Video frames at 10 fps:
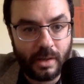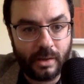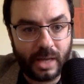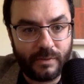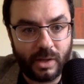
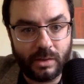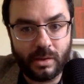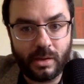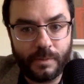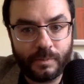
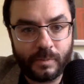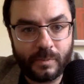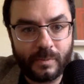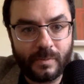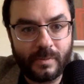given
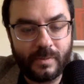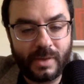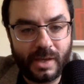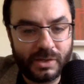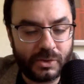
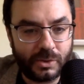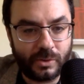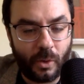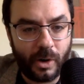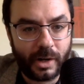the
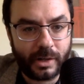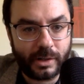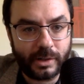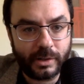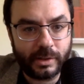historic
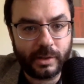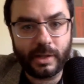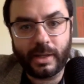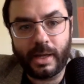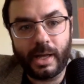
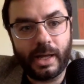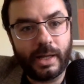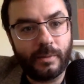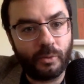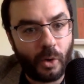
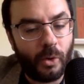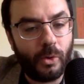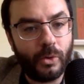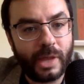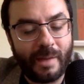
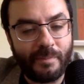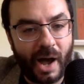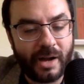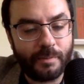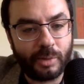role that
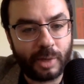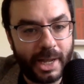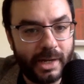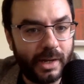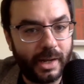Biden
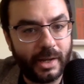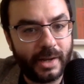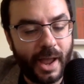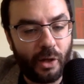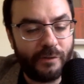played in
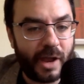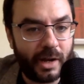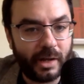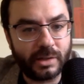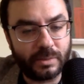
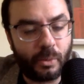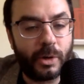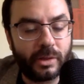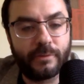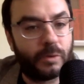elevating and
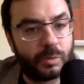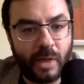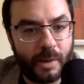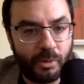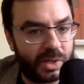supporting the first
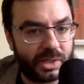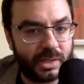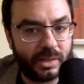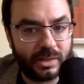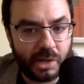black president.
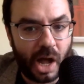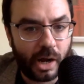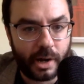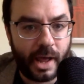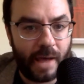Not
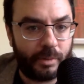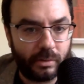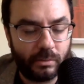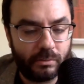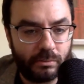going to happen.
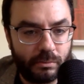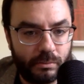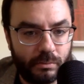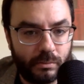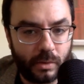
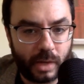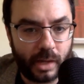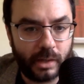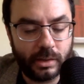Okay.